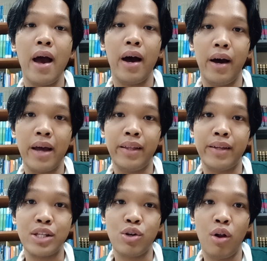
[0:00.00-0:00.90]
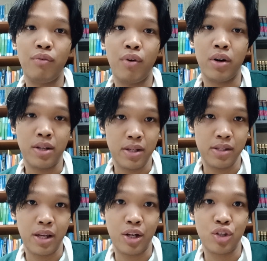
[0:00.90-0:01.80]
I think that's all for the
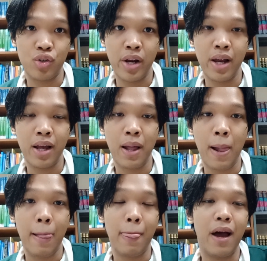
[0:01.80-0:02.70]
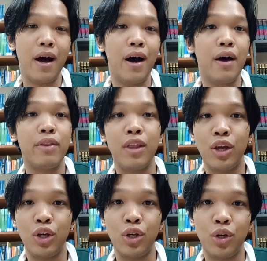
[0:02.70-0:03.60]
second track.
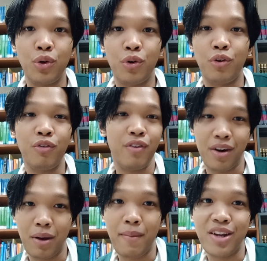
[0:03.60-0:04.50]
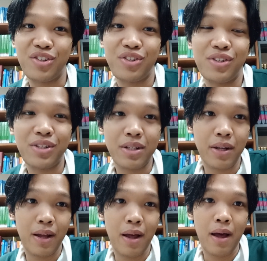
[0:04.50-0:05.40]
Thank you very much
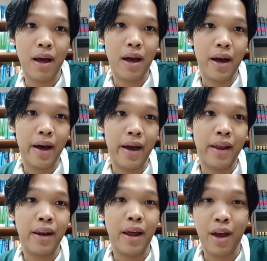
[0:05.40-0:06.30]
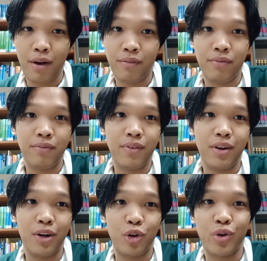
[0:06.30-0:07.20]
and have
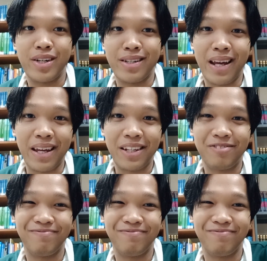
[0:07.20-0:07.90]
a great day.